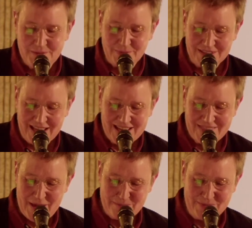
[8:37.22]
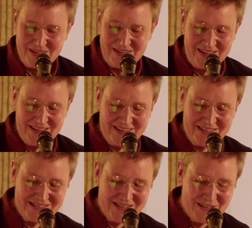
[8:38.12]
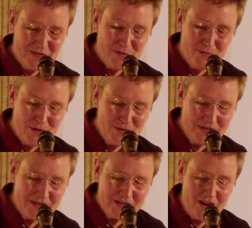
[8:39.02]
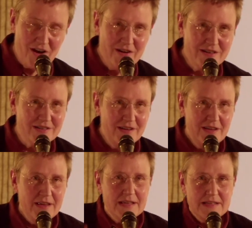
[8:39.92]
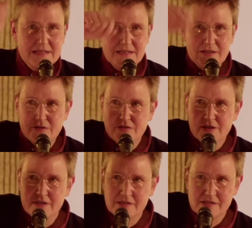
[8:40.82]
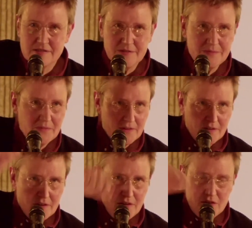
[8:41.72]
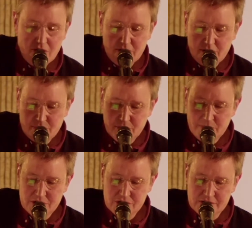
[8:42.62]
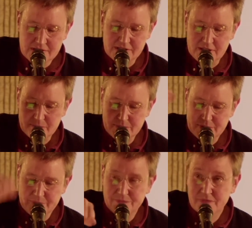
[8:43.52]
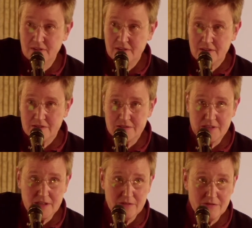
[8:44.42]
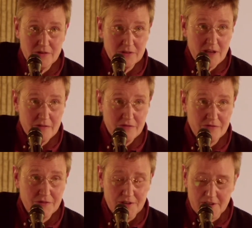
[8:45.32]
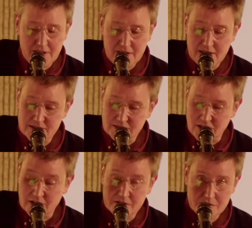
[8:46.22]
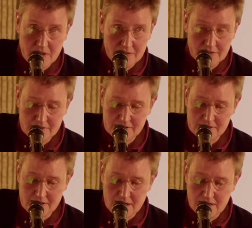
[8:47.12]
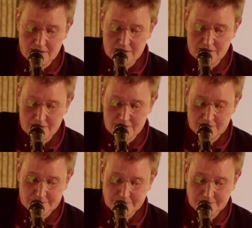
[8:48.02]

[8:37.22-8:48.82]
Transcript: But like that bee kissing the rose's heart, Consider this your permission slip to give your love freely as long as you have consent